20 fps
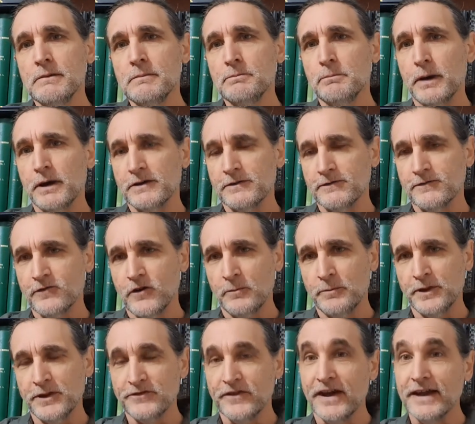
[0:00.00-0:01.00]
but from
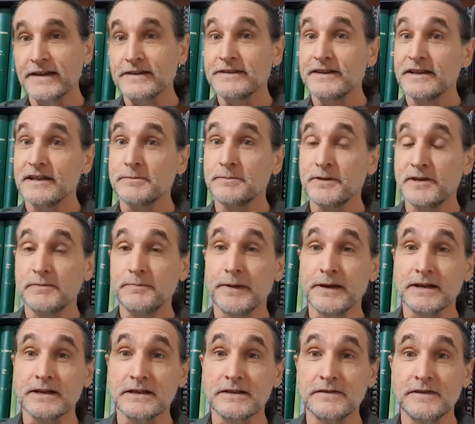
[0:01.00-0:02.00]
the orangutan's
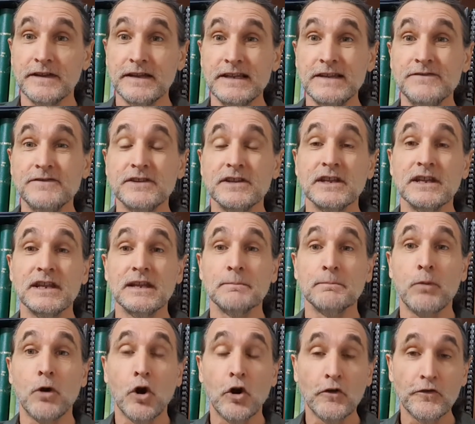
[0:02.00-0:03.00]
perspective, it lived in an
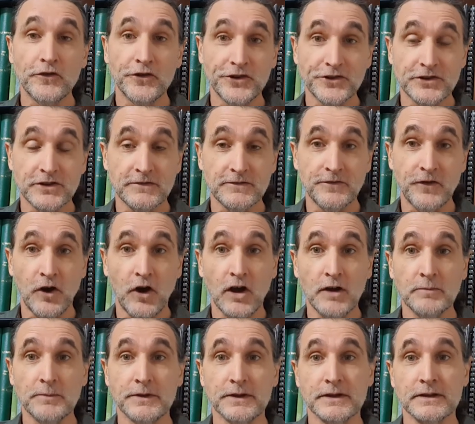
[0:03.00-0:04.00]
impoverished
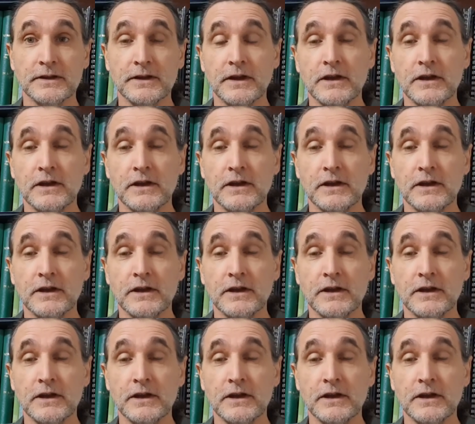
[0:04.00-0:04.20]
environment